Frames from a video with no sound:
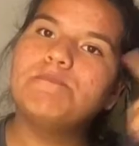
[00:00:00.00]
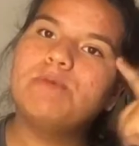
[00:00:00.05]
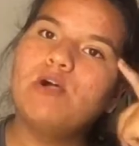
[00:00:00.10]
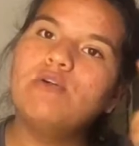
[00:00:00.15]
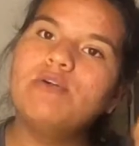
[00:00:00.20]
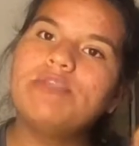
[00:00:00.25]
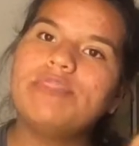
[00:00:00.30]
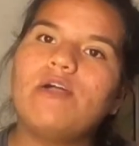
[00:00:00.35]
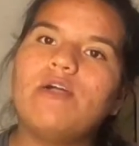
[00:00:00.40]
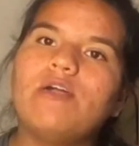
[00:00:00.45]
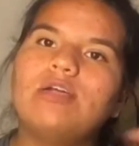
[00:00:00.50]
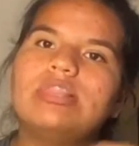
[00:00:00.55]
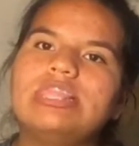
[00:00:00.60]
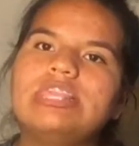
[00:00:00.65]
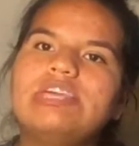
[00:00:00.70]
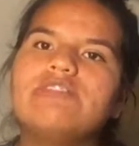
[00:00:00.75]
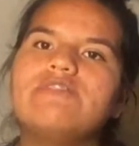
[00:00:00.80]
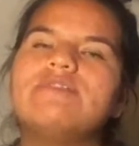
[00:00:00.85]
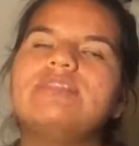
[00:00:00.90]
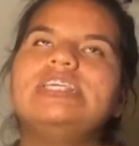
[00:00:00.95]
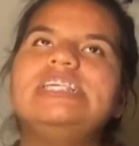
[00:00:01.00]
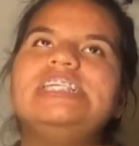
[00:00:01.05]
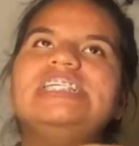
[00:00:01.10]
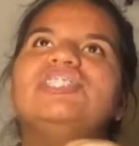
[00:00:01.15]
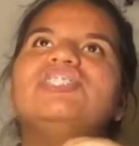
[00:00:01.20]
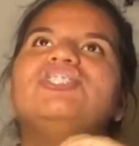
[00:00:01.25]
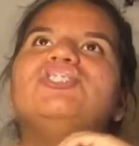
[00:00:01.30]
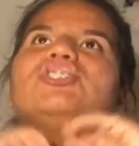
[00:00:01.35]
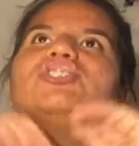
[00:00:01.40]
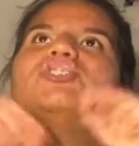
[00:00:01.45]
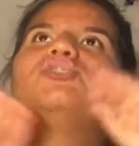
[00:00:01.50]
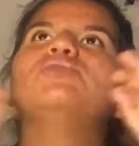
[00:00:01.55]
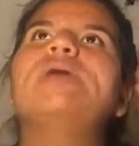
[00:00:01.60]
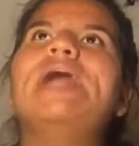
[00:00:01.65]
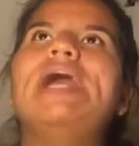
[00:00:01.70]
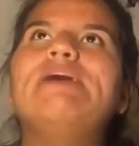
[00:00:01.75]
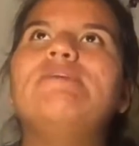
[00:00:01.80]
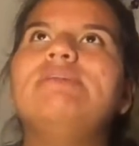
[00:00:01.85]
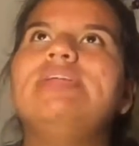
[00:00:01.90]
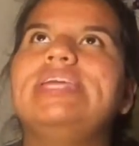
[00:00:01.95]
both are literally
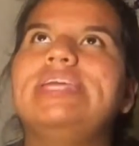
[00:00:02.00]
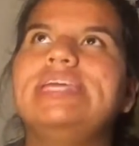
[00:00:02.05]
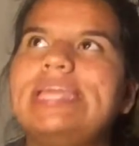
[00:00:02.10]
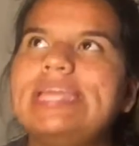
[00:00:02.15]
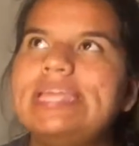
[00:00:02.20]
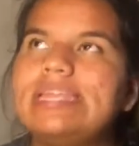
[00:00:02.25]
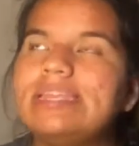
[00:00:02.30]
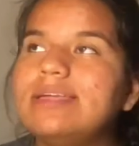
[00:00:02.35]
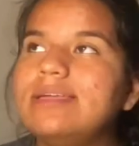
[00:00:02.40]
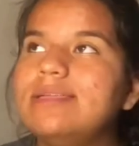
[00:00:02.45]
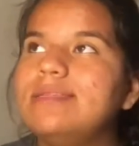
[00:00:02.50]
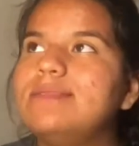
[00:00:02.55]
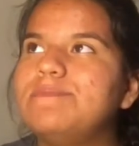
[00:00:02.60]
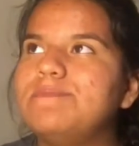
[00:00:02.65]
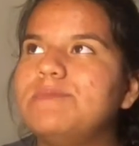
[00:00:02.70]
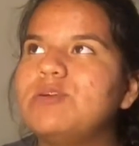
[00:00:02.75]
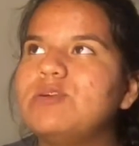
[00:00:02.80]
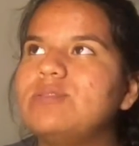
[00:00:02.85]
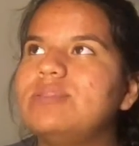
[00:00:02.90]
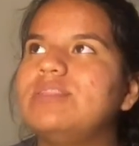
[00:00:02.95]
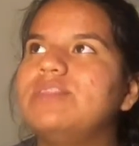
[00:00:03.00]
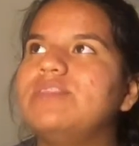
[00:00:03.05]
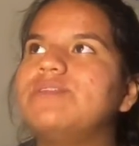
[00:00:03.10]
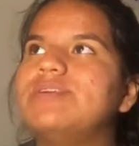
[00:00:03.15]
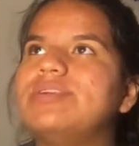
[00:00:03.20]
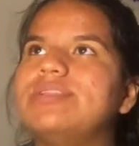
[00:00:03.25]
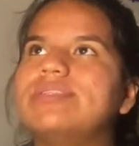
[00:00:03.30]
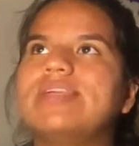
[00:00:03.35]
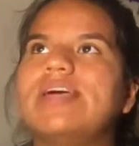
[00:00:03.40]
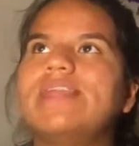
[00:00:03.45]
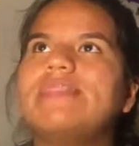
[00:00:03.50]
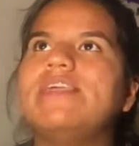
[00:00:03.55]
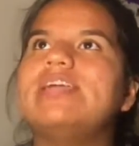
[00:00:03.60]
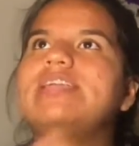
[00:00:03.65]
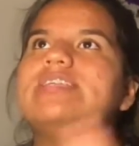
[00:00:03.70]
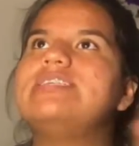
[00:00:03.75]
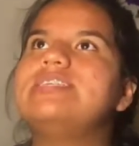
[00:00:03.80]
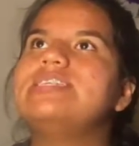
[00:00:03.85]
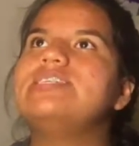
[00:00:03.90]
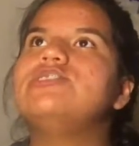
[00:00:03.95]
shrouded in conspiracy theories that
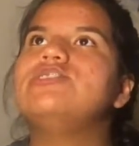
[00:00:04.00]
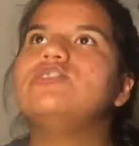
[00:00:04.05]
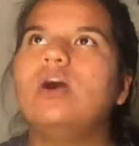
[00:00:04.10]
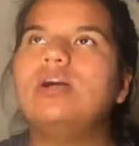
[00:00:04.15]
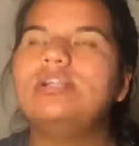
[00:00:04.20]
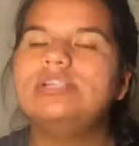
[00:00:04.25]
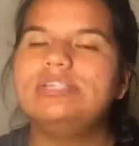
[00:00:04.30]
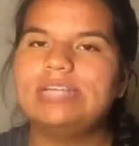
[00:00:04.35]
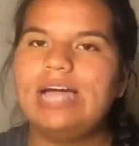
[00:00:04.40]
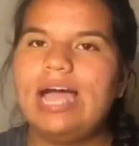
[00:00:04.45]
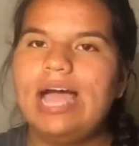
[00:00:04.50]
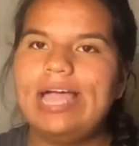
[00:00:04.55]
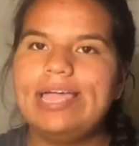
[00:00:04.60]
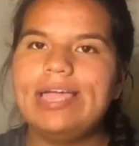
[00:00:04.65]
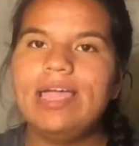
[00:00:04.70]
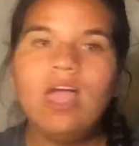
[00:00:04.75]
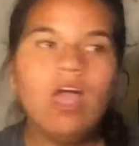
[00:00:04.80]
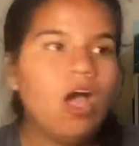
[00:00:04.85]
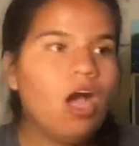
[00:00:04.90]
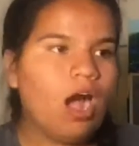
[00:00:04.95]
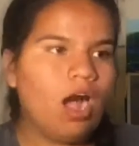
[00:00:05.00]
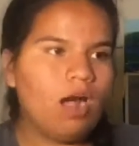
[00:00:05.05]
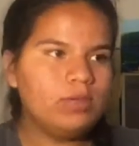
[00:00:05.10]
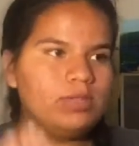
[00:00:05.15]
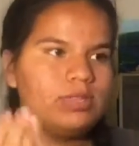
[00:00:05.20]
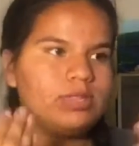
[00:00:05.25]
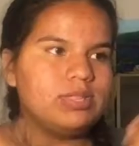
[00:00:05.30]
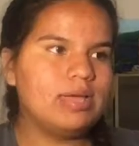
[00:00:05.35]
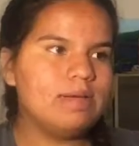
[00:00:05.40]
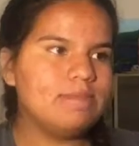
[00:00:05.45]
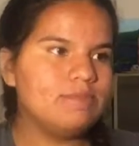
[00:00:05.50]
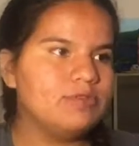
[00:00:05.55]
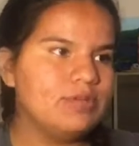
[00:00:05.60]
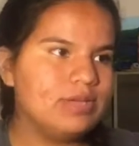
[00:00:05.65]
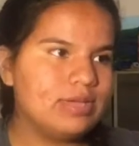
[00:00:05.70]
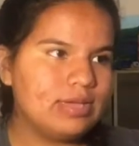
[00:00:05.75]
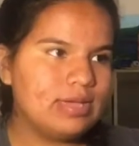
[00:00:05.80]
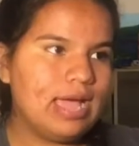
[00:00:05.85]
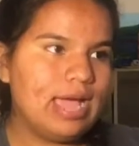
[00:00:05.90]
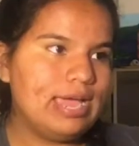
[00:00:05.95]
they did not die. Obviously,
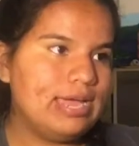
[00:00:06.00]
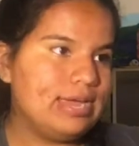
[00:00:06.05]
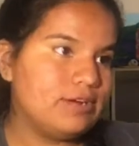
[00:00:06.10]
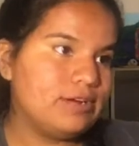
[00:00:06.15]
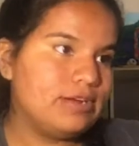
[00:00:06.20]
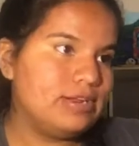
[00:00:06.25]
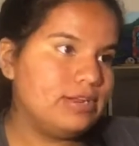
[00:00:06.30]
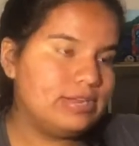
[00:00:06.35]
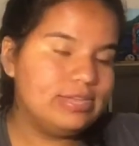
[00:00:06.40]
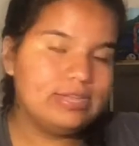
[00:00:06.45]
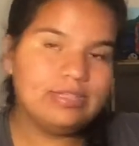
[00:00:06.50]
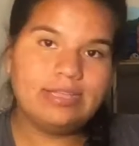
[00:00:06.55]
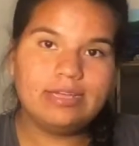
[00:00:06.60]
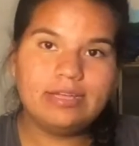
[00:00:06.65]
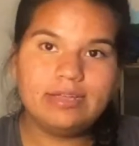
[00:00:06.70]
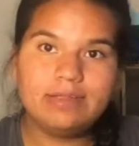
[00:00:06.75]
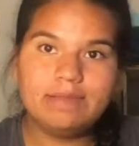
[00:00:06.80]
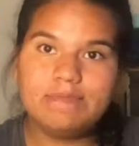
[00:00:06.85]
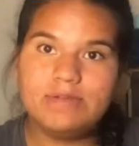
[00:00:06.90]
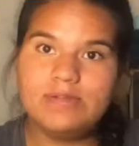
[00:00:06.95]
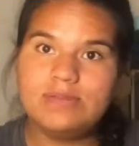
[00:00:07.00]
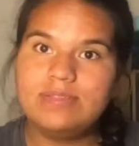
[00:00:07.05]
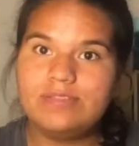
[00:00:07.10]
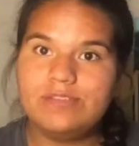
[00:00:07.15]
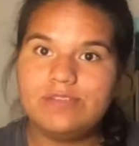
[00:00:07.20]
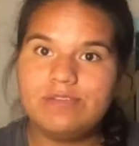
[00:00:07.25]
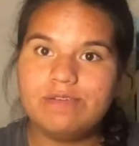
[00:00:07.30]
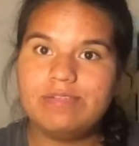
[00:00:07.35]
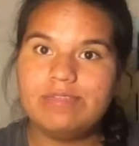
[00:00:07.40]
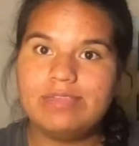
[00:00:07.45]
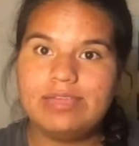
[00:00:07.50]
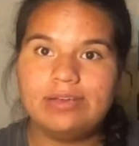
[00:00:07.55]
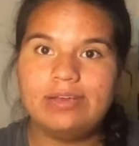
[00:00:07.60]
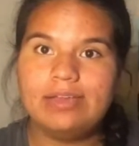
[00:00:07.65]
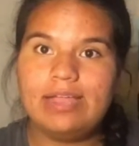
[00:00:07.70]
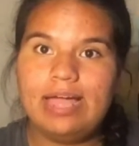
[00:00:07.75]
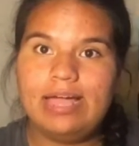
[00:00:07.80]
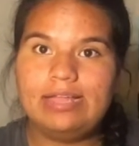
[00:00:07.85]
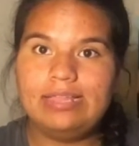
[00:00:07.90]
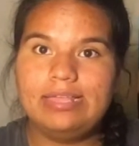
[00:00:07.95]
I already did the conspiracy theory that
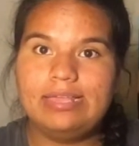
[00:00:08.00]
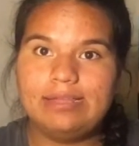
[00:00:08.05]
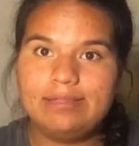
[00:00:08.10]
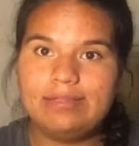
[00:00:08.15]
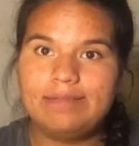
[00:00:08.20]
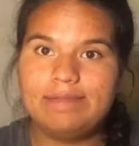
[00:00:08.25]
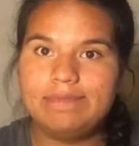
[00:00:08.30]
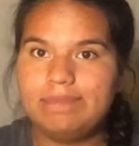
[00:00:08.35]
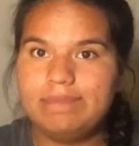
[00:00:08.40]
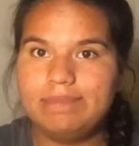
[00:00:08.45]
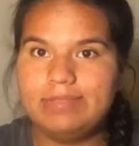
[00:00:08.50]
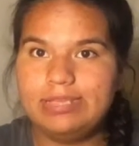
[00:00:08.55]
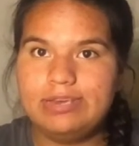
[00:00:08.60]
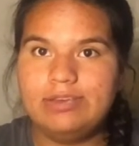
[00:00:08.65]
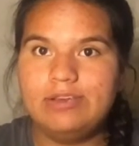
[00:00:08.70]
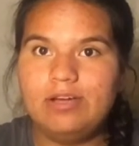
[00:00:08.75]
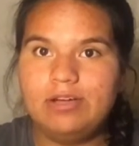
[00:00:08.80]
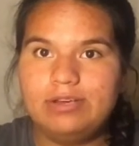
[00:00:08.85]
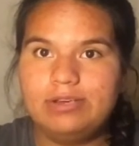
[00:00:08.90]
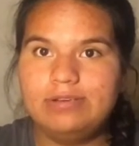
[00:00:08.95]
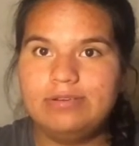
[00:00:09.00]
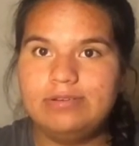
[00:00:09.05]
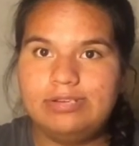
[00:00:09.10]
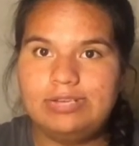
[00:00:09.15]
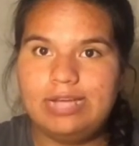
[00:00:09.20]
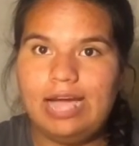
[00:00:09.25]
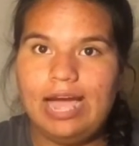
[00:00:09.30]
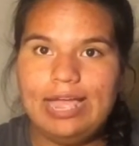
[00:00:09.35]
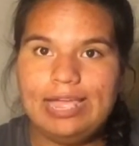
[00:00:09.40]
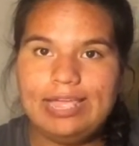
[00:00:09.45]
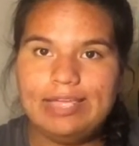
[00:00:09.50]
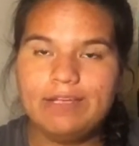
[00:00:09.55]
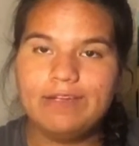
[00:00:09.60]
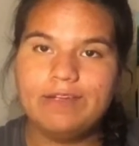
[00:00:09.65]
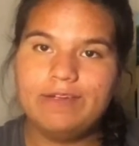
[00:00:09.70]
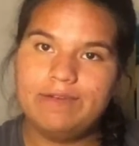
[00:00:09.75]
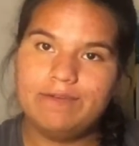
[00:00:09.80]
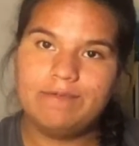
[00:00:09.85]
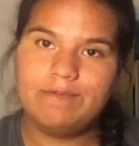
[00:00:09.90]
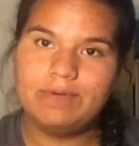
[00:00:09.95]
Alex did not die
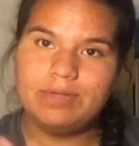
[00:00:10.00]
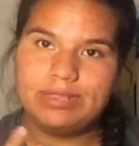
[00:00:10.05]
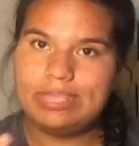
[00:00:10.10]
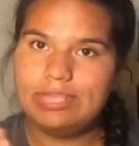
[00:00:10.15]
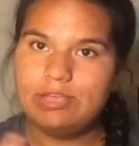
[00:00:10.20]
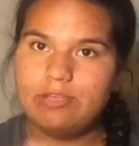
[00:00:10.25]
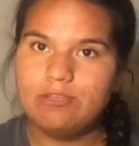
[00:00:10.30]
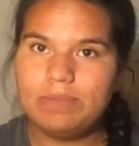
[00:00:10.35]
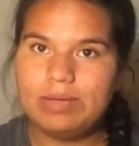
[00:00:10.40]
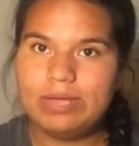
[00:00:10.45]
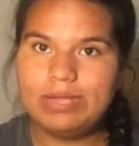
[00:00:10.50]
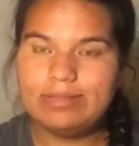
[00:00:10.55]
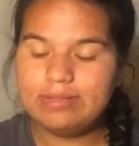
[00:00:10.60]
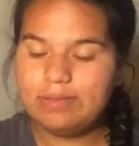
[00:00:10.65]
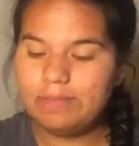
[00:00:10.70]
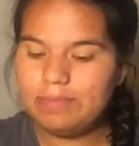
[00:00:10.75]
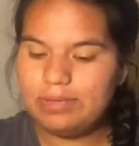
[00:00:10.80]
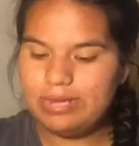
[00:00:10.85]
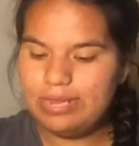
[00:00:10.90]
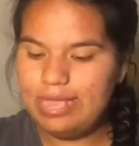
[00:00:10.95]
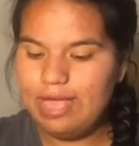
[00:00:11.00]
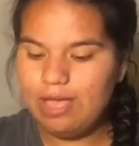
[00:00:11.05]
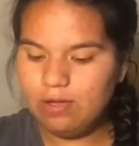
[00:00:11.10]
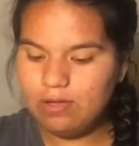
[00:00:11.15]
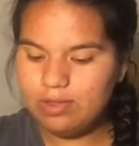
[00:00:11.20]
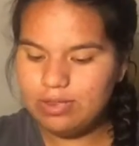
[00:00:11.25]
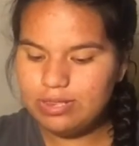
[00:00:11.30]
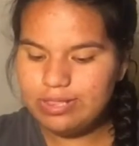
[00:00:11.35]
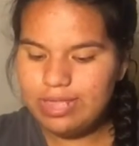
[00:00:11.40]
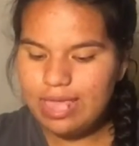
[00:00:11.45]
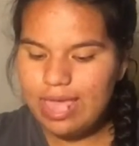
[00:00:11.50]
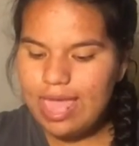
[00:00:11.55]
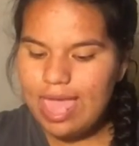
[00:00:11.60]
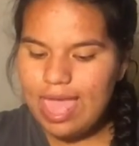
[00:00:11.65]
or was killed by somebody else.